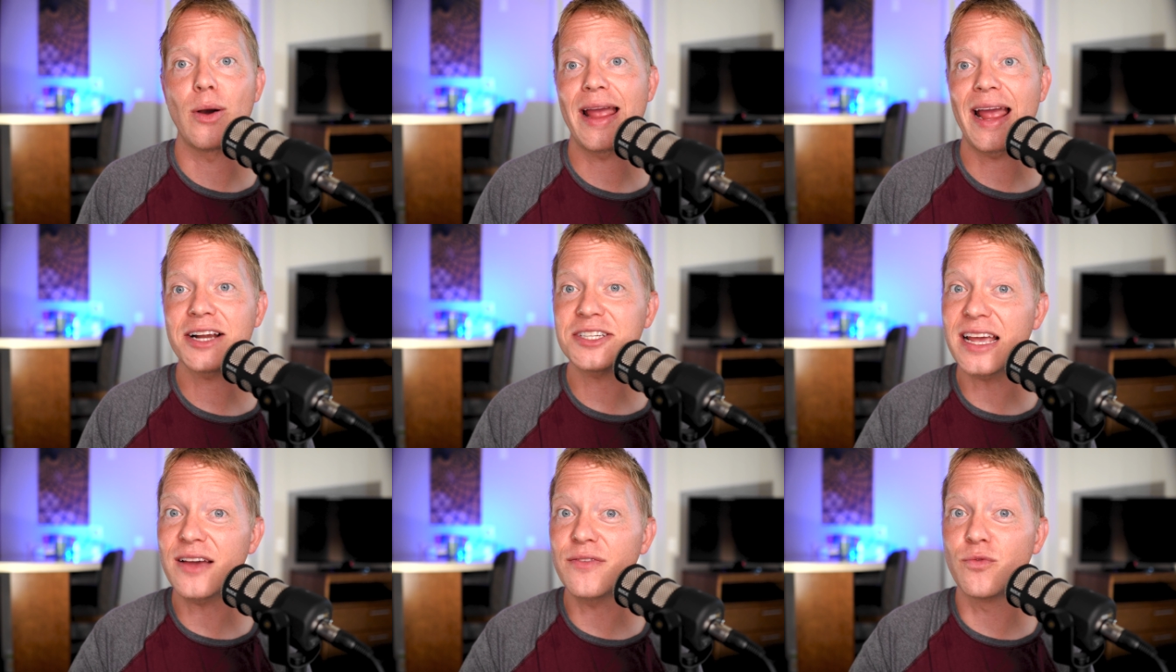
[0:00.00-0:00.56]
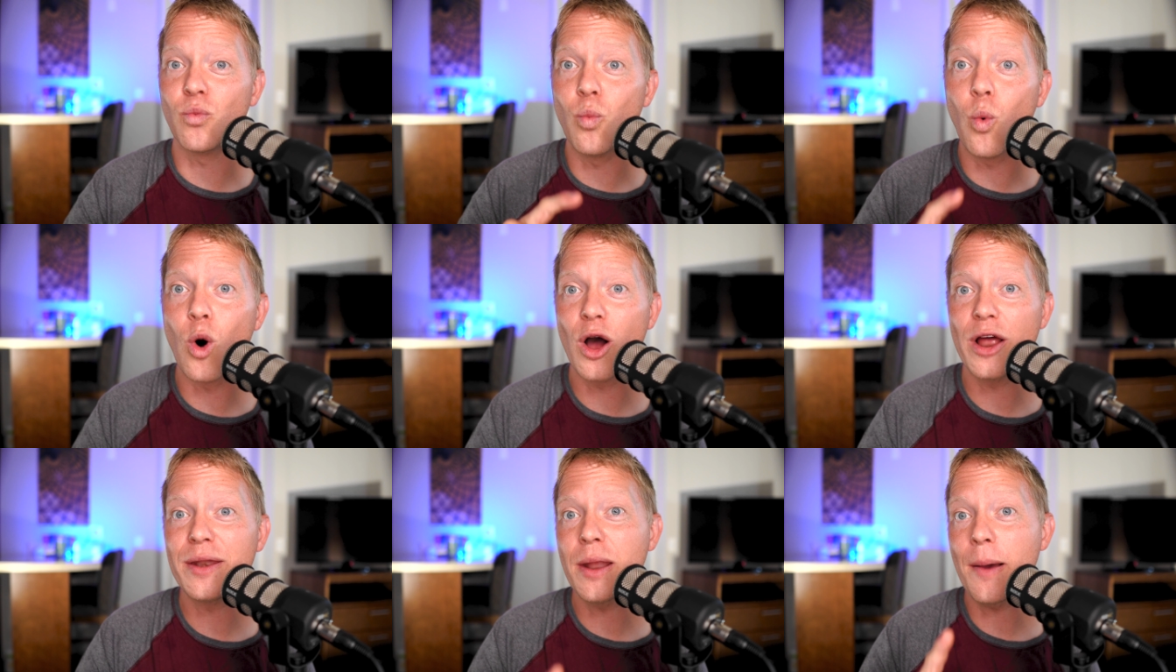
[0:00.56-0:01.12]
I actually have
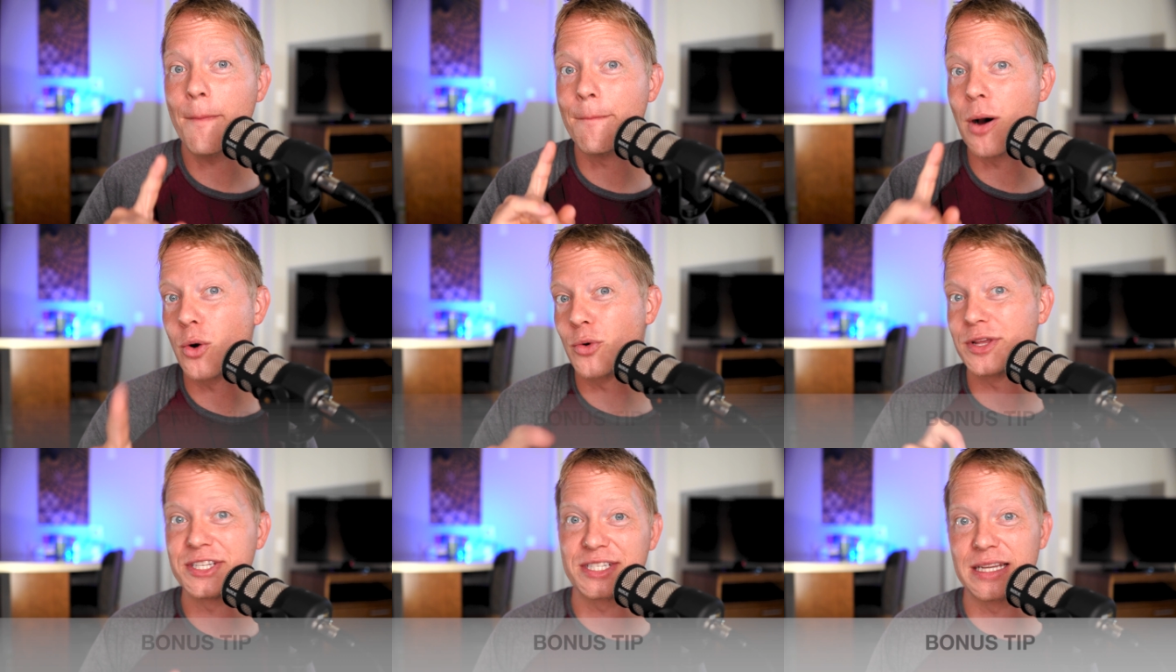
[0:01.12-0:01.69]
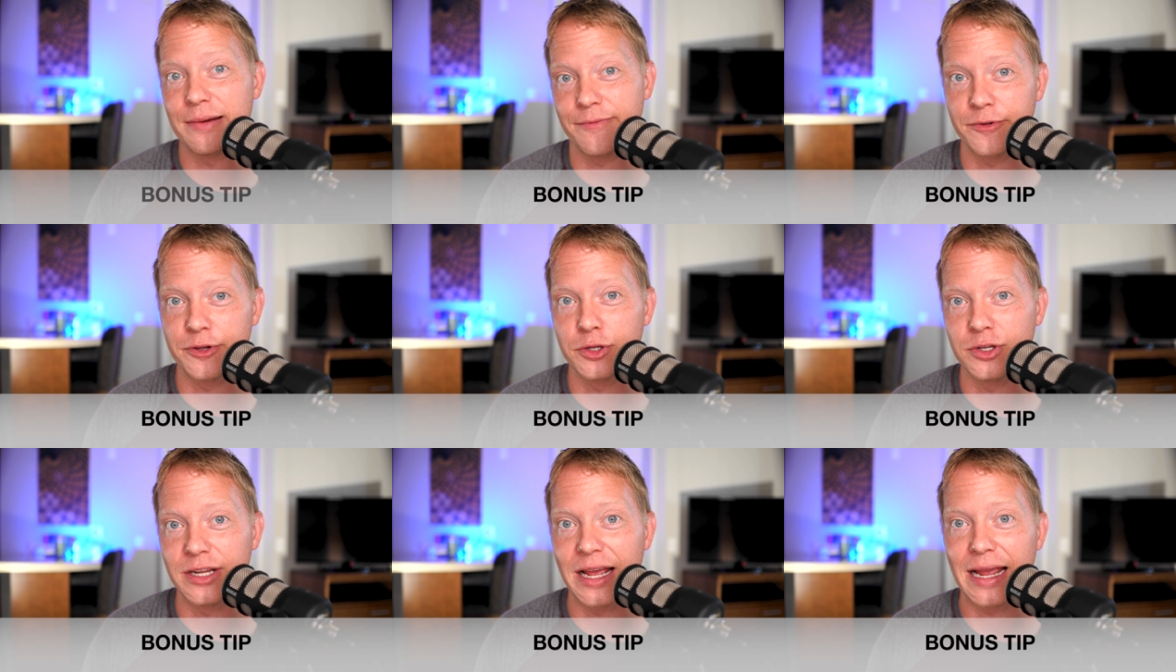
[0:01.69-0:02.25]
one bonus tip for
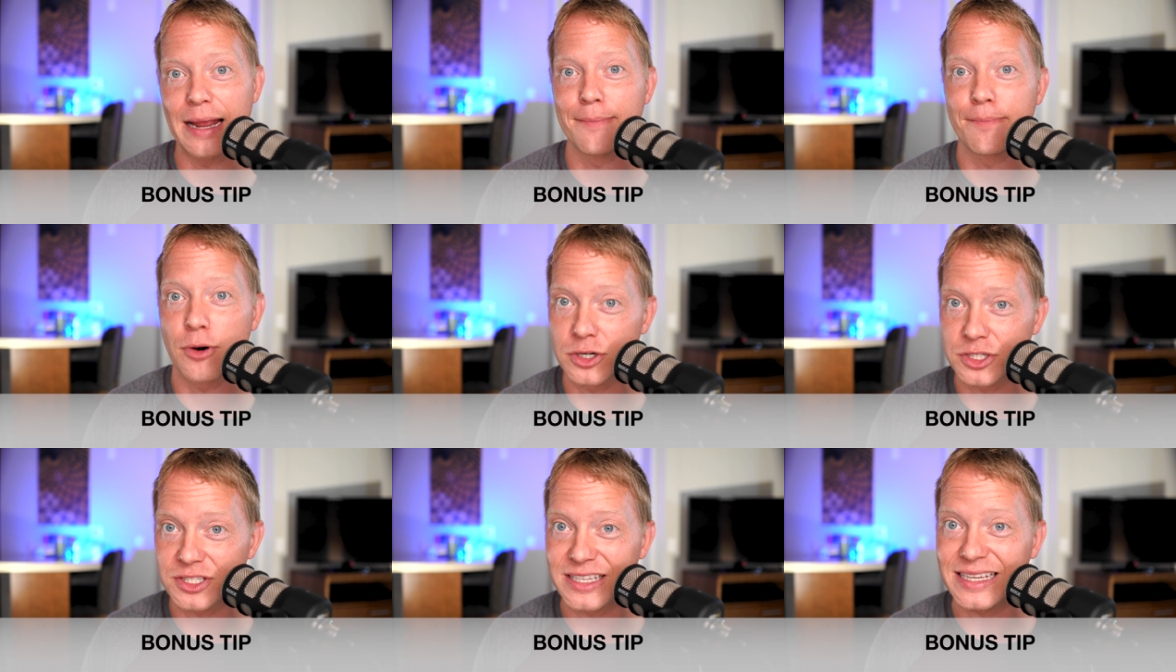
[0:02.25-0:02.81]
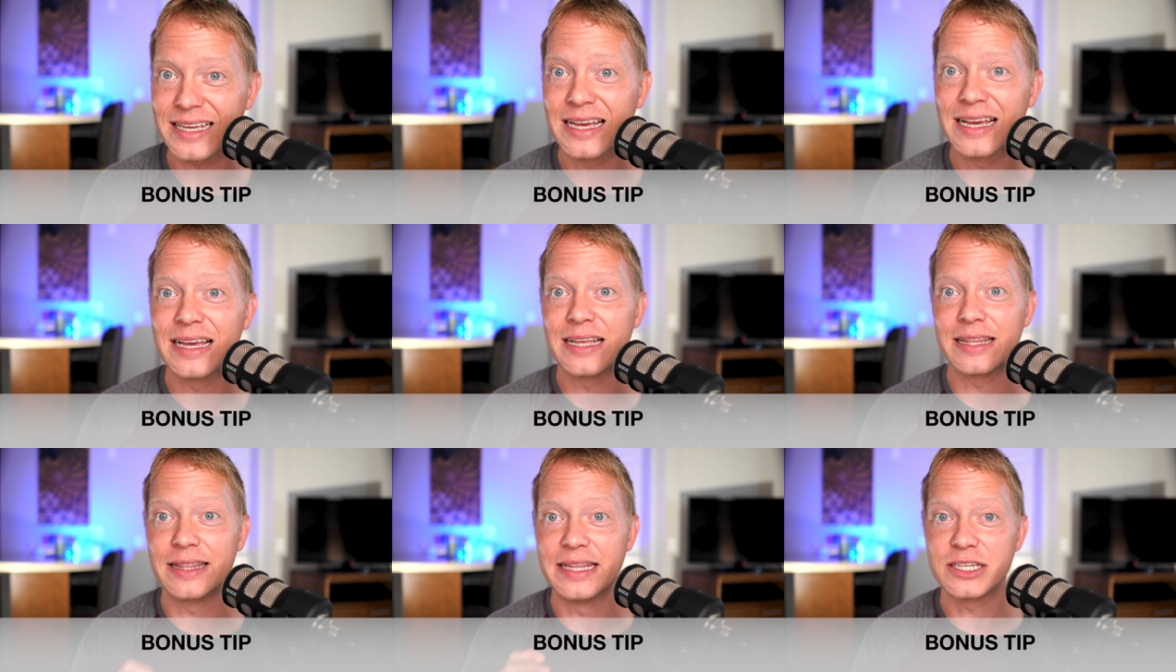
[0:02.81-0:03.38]
you today, and personally,
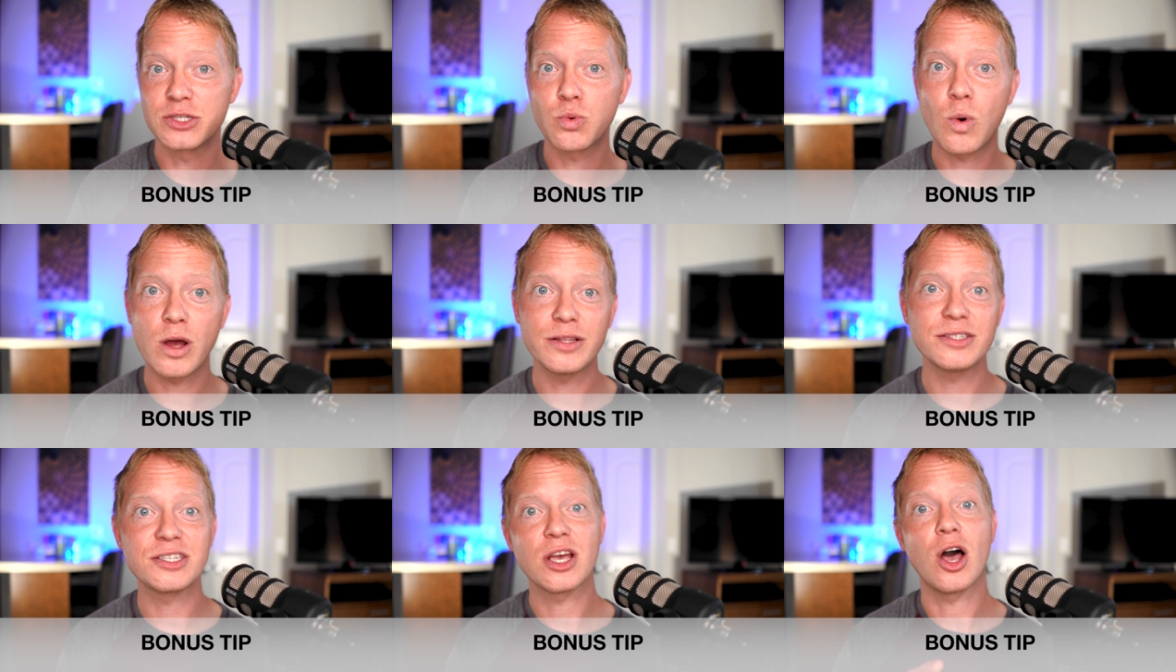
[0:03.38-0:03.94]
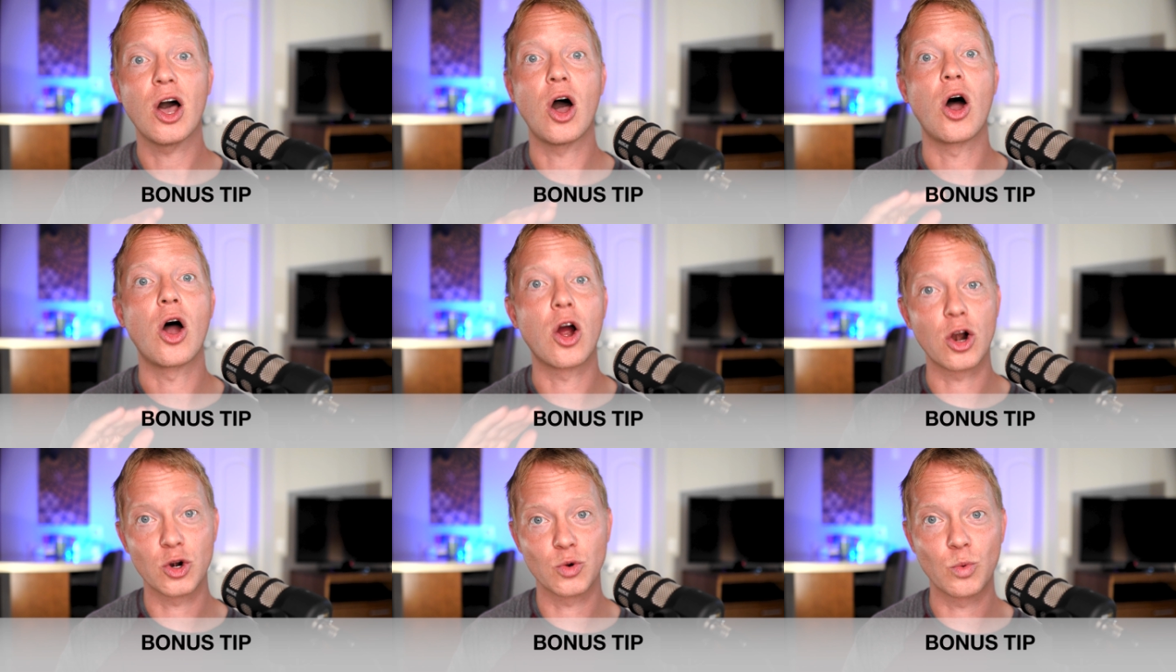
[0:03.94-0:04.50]
this one's a
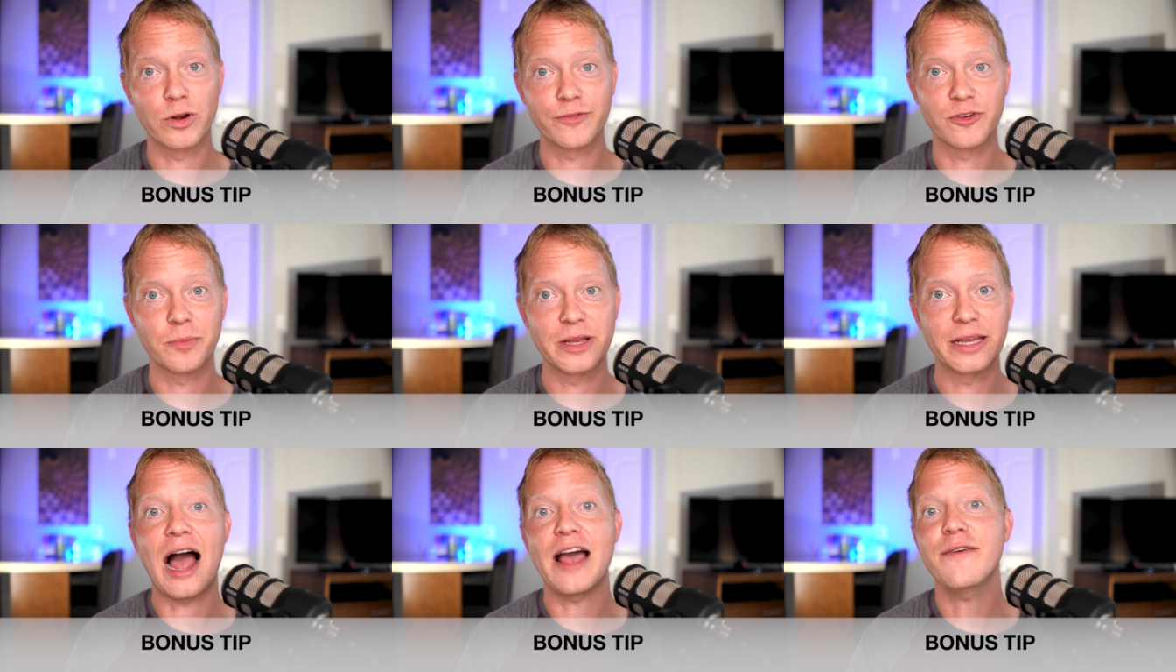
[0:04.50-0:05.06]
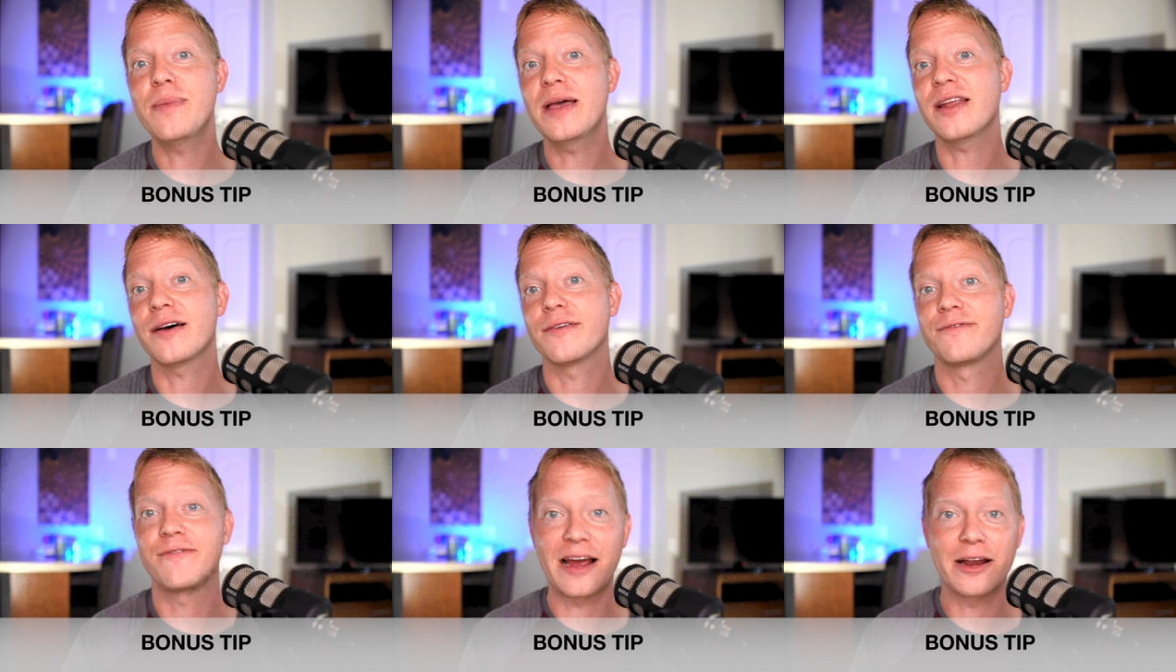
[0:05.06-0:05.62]
hard one for me. I've been a
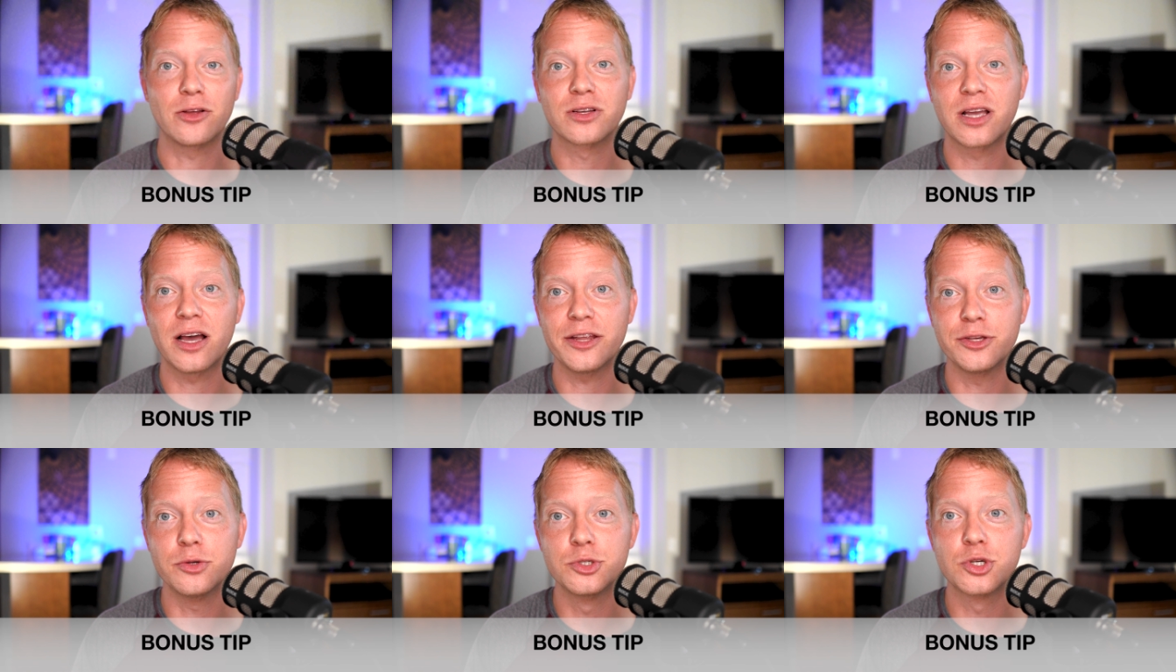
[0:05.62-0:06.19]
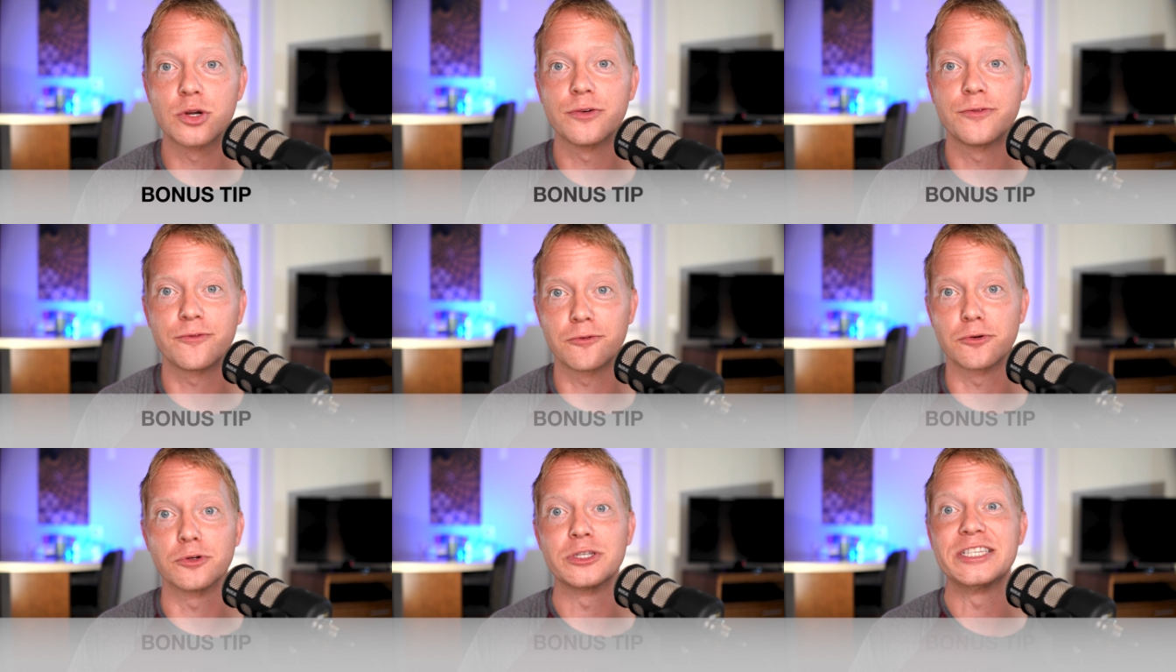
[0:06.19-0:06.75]
Final Cut user for